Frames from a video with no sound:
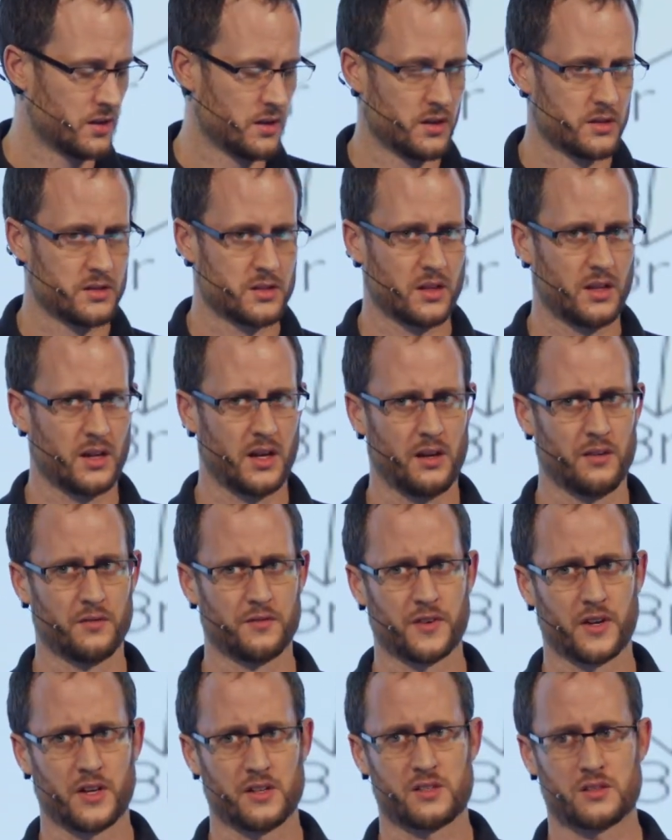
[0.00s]
So the
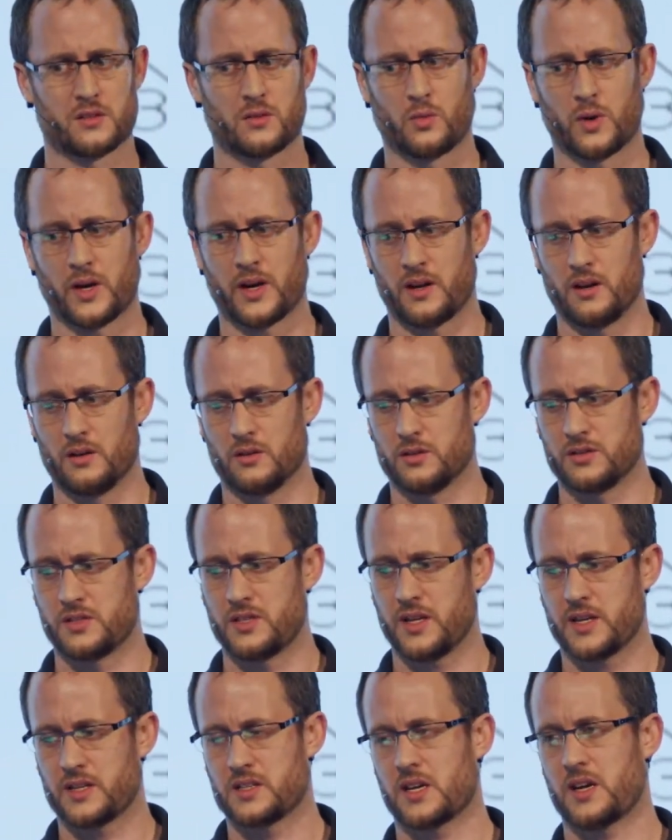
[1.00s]
inverse square law
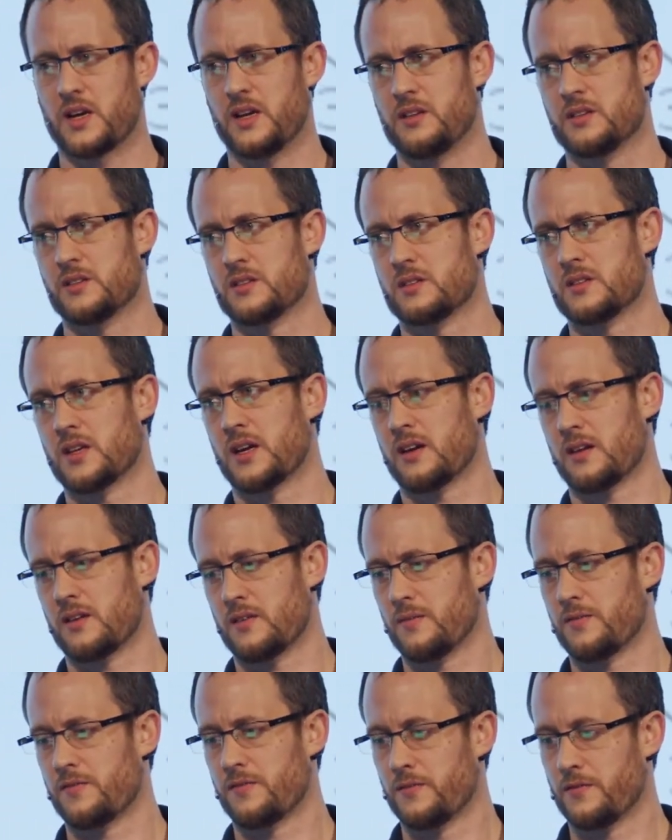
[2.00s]
dictates that
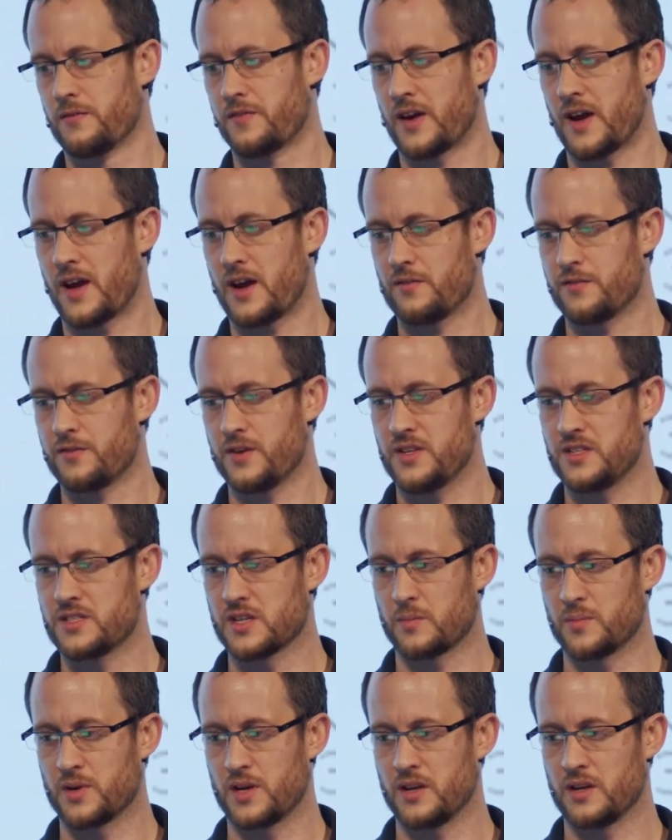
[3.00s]
for every
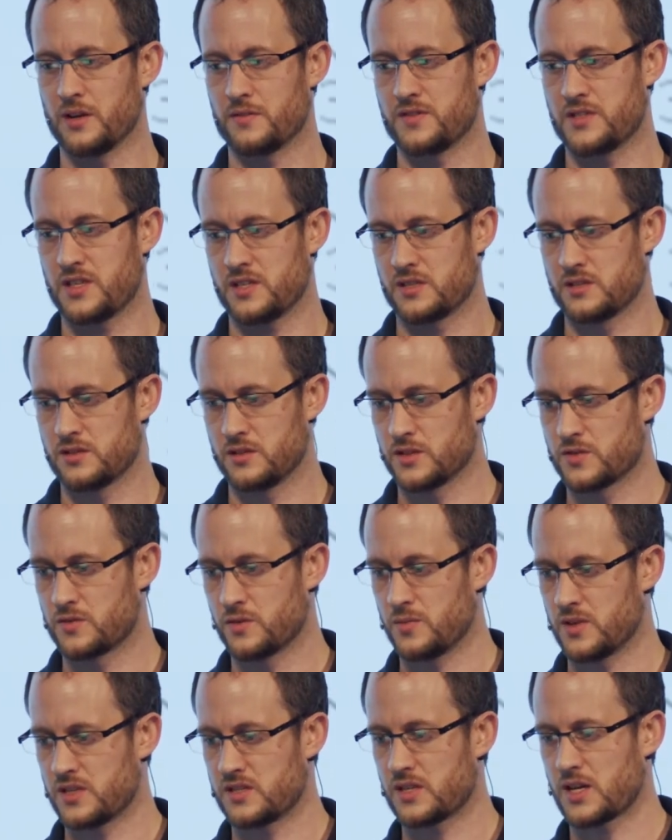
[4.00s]
doubling of distance
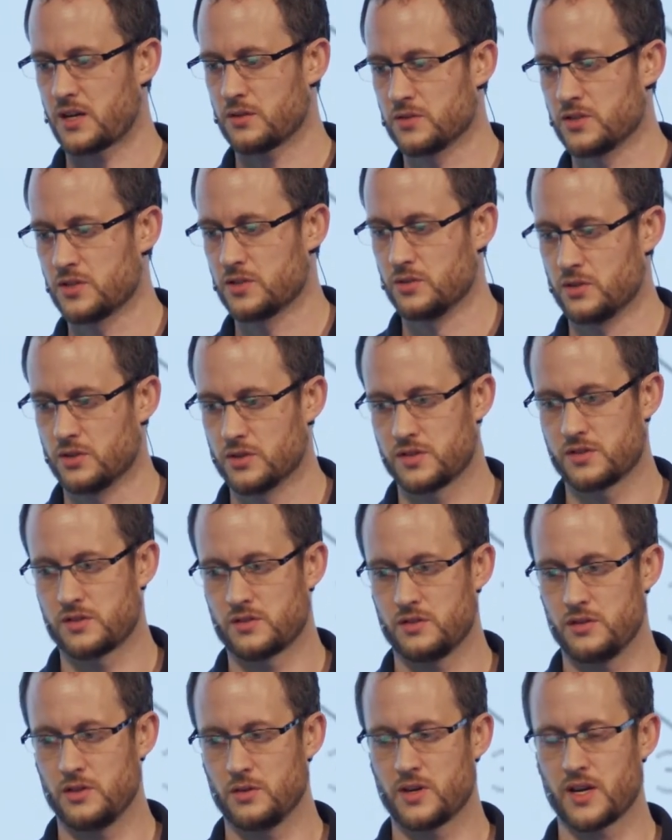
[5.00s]
from the sound
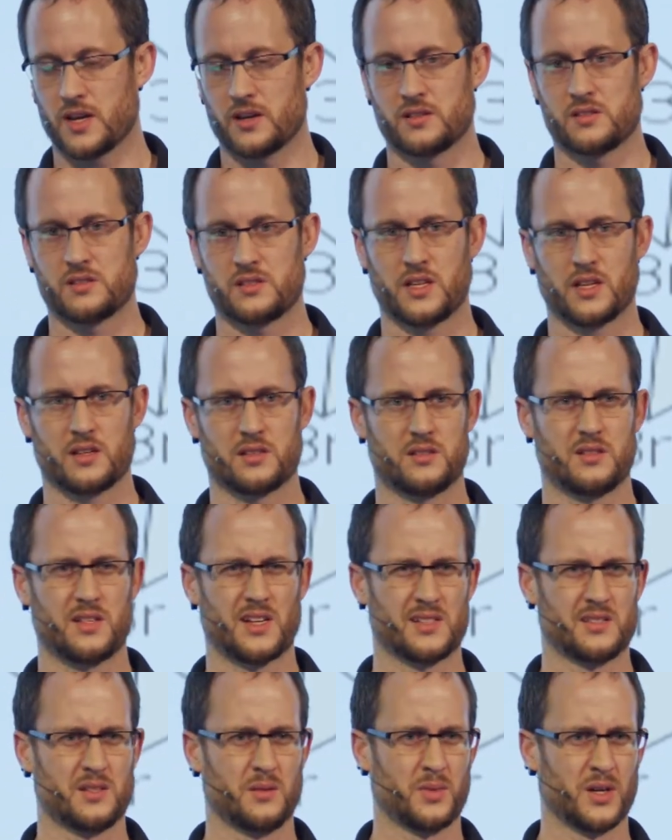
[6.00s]
source, you get a 6
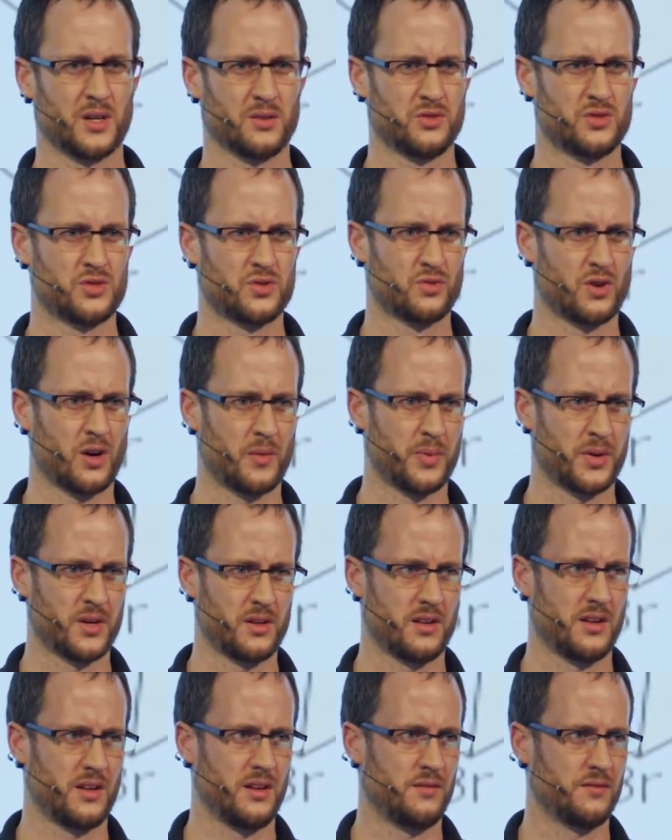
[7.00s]
decibel drop
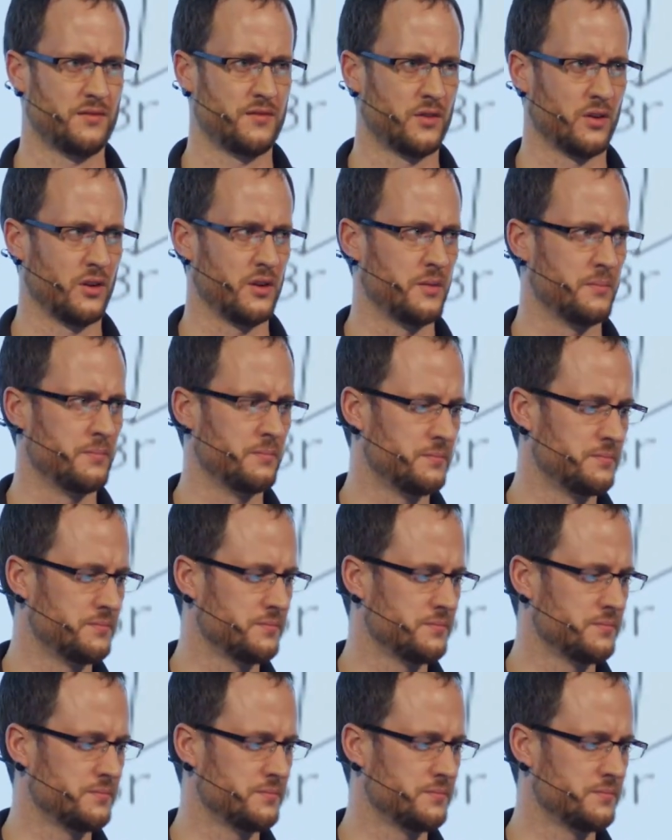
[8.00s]
in volume.